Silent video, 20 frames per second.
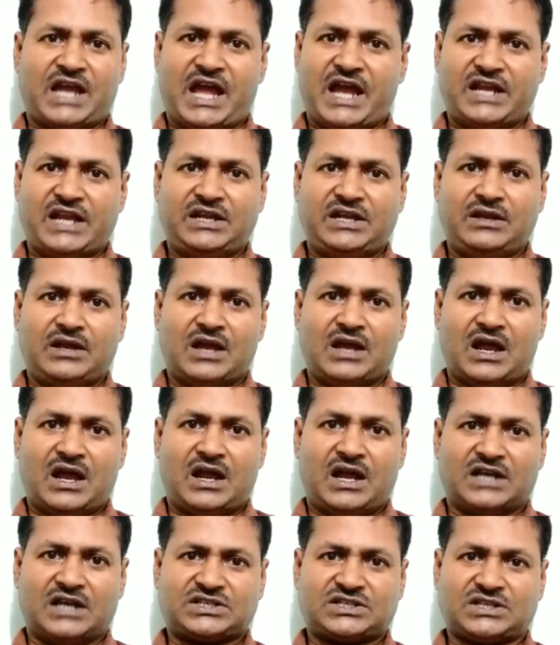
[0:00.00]
any
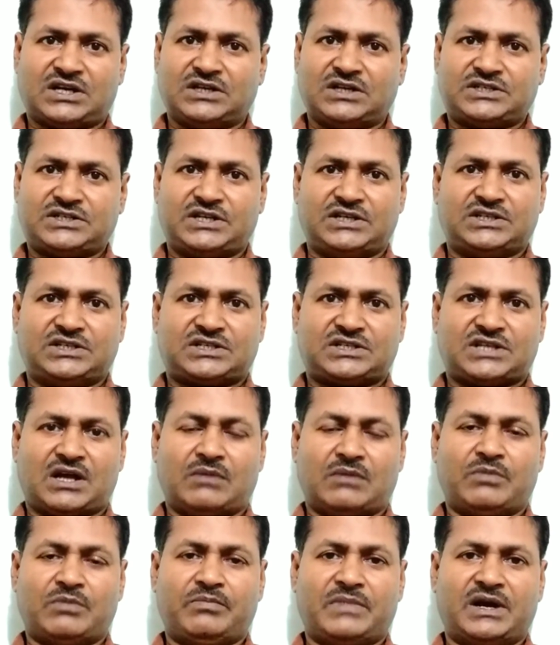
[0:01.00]
ascertained
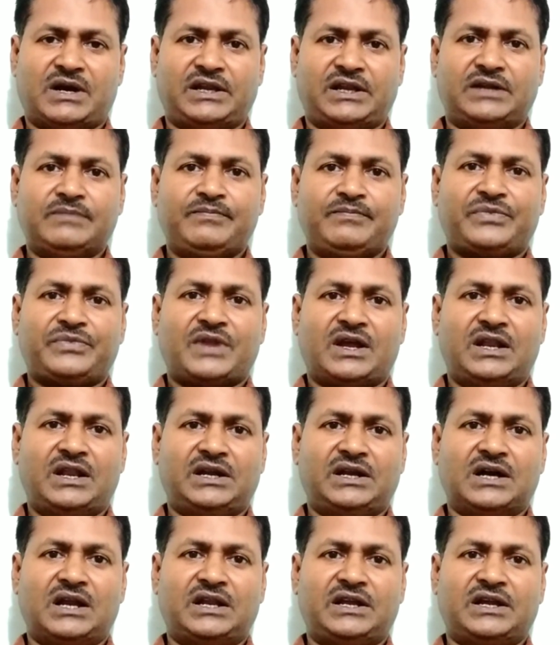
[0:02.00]
sum of money
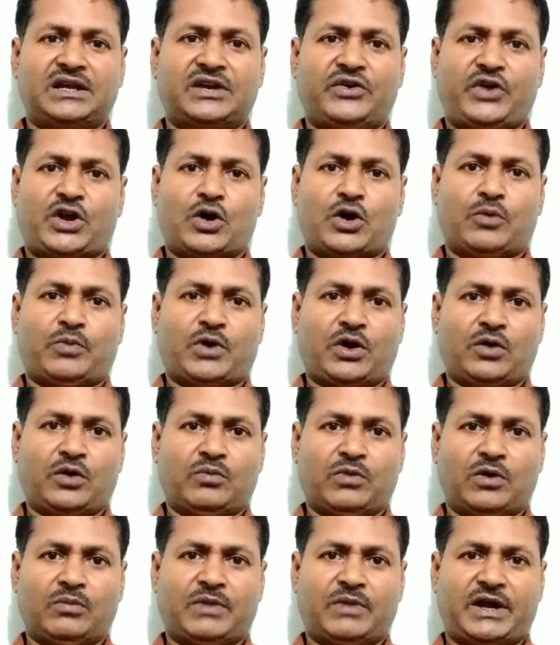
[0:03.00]
legally
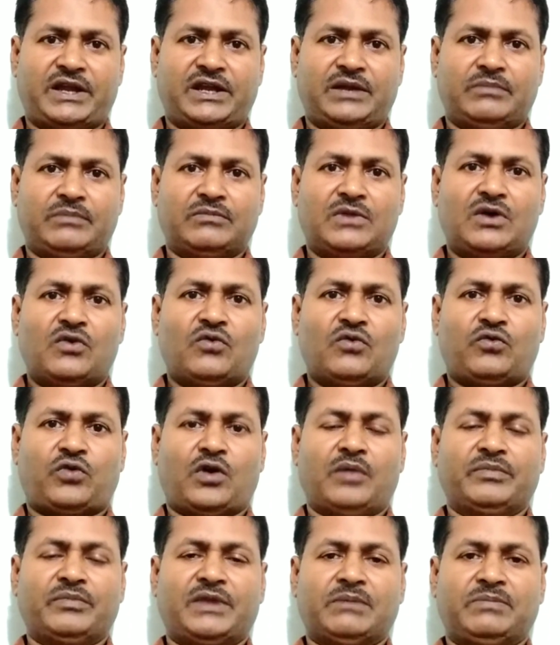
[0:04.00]
recoverable by him
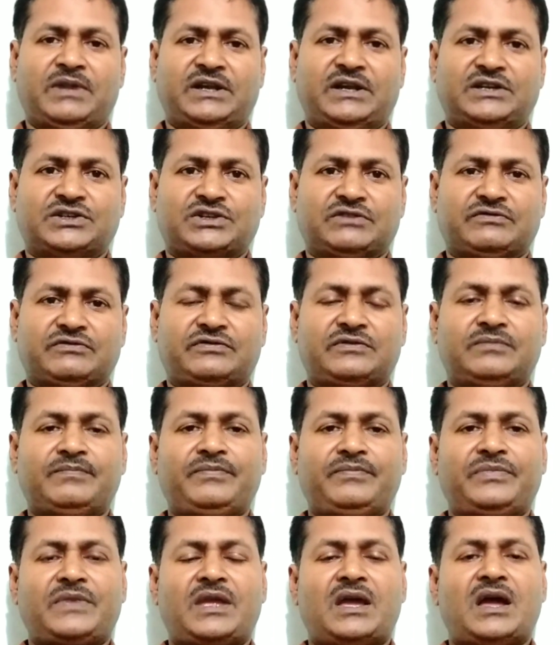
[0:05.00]
from the plaintiff.
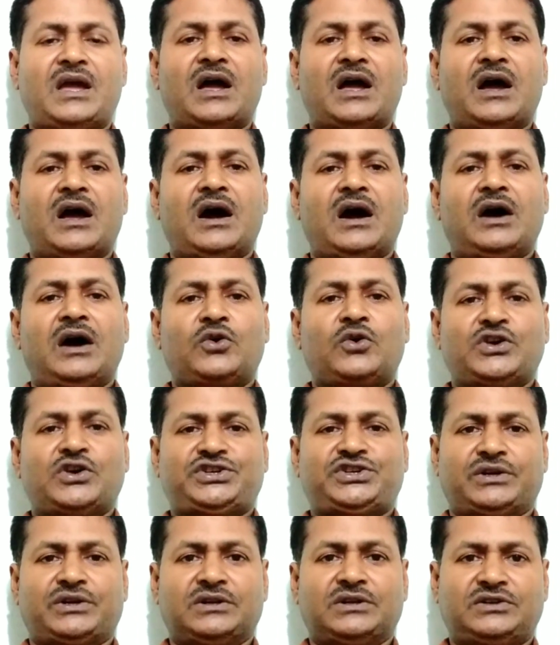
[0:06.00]

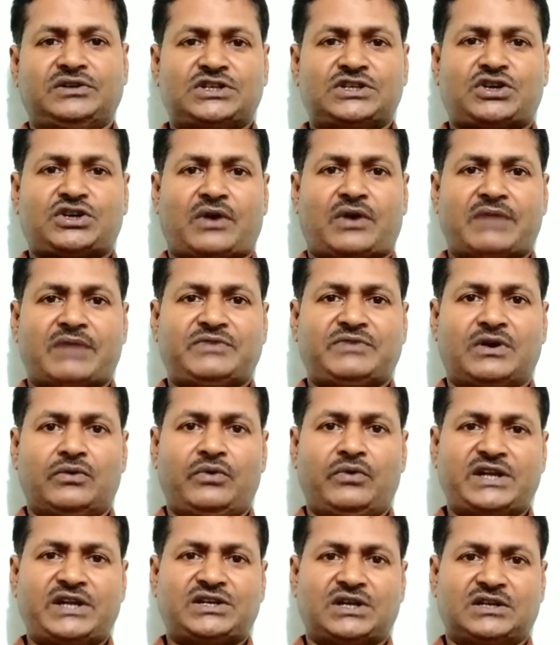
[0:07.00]
Question: described
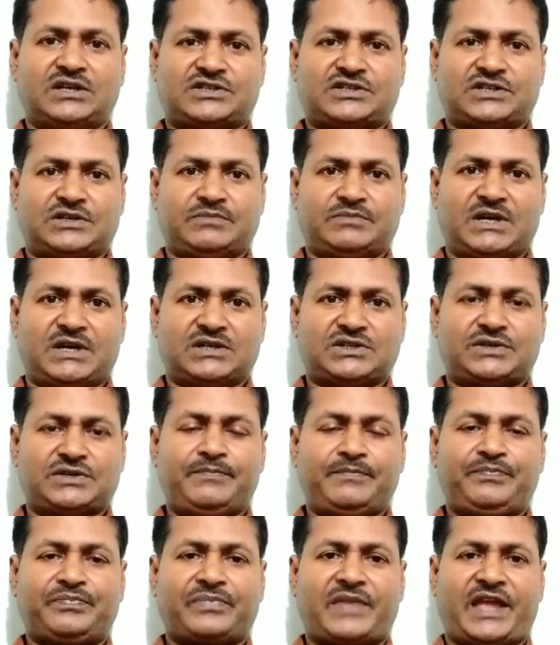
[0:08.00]
written statement.
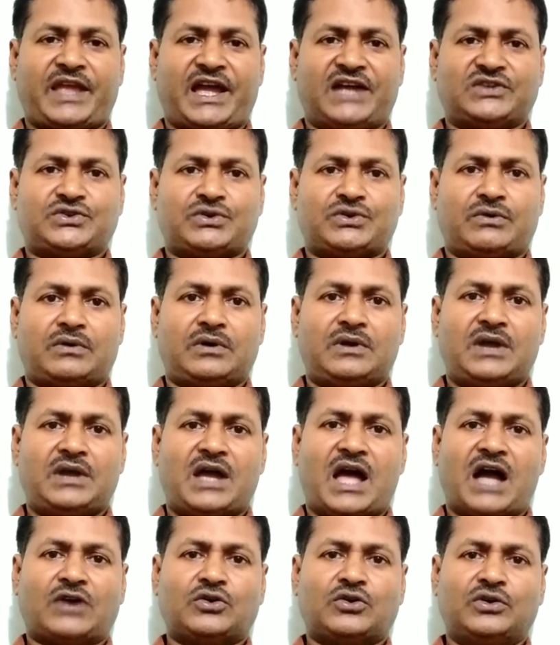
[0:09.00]
Answer:
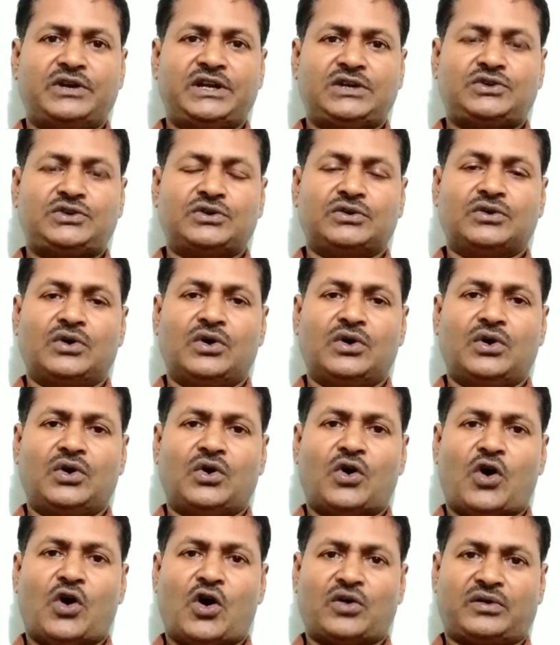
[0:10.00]
according to
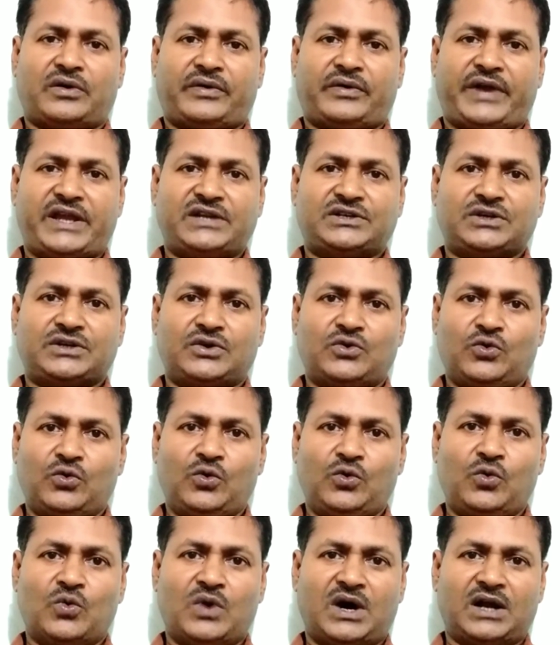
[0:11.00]
Order 8,
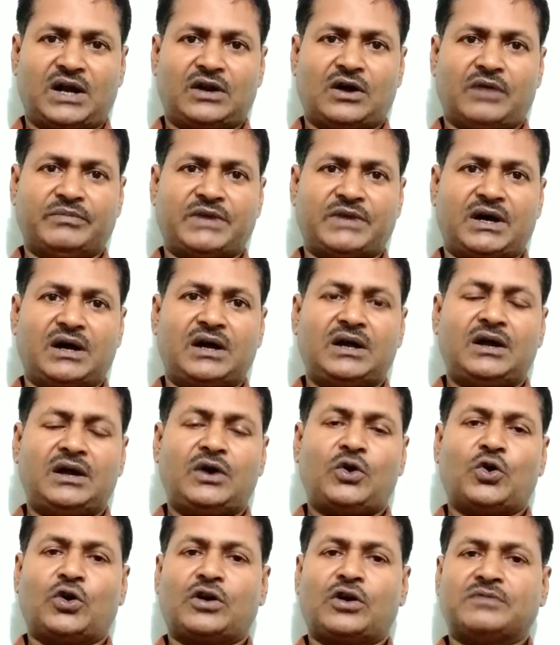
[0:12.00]
Rule 1 of the
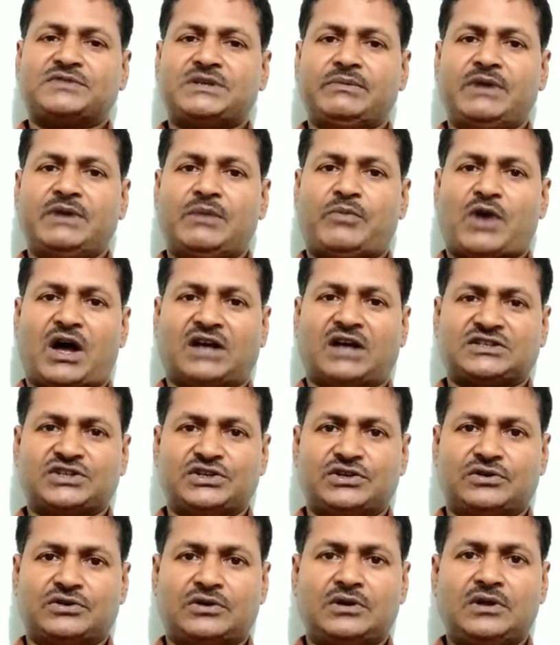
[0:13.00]
Code of Civil
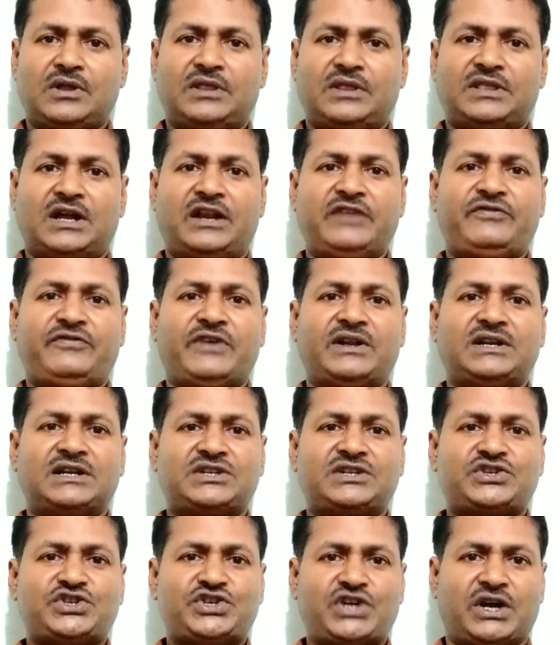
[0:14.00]
Procedure, the
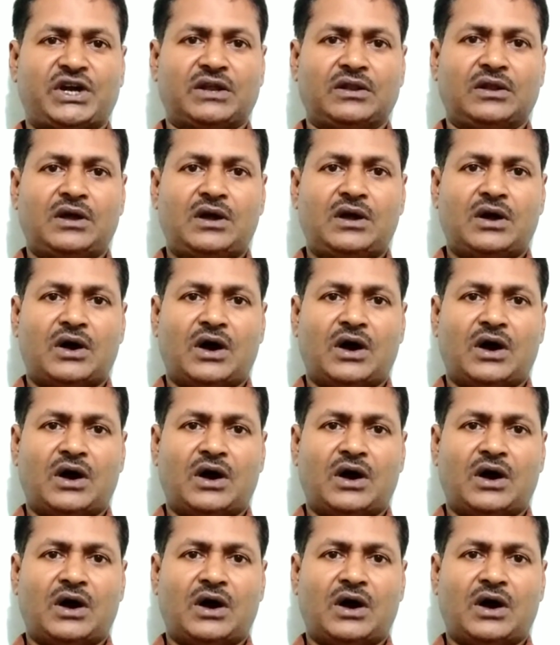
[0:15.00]
defendant shall,